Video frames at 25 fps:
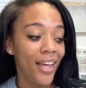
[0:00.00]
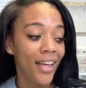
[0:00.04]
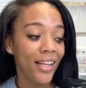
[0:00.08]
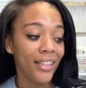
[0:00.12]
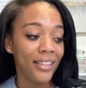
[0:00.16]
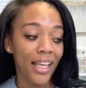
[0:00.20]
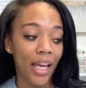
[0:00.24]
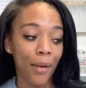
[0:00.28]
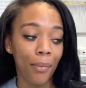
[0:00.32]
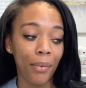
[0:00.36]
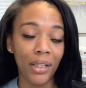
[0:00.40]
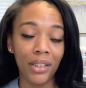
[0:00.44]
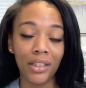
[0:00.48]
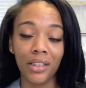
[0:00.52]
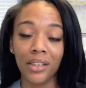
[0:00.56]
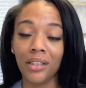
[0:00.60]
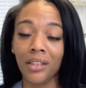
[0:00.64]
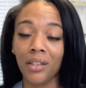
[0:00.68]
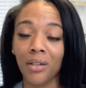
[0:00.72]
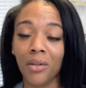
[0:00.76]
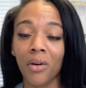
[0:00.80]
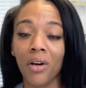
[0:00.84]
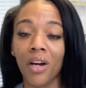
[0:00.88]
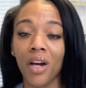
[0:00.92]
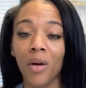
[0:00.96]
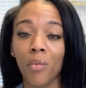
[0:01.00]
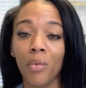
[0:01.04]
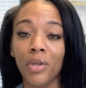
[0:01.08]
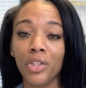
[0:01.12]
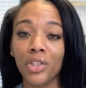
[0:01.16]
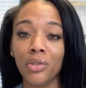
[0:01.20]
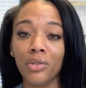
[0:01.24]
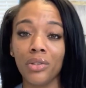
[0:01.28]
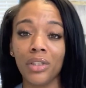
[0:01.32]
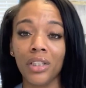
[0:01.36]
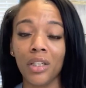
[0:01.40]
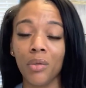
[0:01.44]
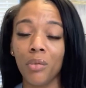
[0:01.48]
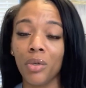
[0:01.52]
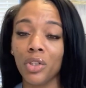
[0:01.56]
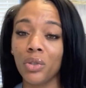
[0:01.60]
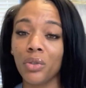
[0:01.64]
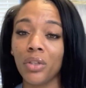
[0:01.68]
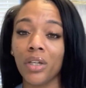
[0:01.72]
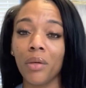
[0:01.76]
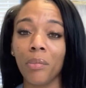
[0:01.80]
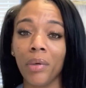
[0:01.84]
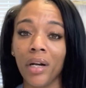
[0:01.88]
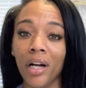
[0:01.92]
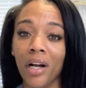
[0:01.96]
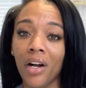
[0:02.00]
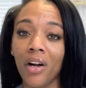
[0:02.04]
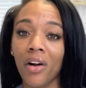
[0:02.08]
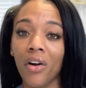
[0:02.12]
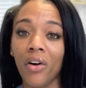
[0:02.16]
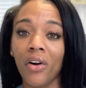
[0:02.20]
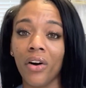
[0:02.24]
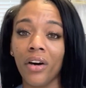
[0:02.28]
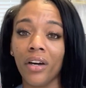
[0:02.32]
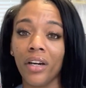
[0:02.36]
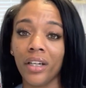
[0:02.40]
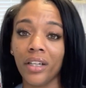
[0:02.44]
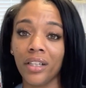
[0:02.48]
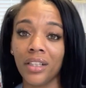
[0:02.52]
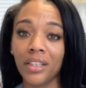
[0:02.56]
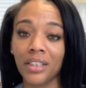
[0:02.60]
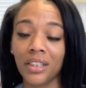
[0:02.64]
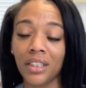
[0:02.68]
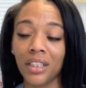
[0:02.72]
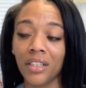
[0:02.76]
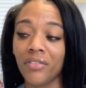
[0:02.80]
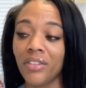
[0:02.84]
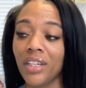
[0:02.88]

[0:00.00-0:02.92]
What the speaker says: Tapping into nail art, what you need, what you can buy, all that good stuff.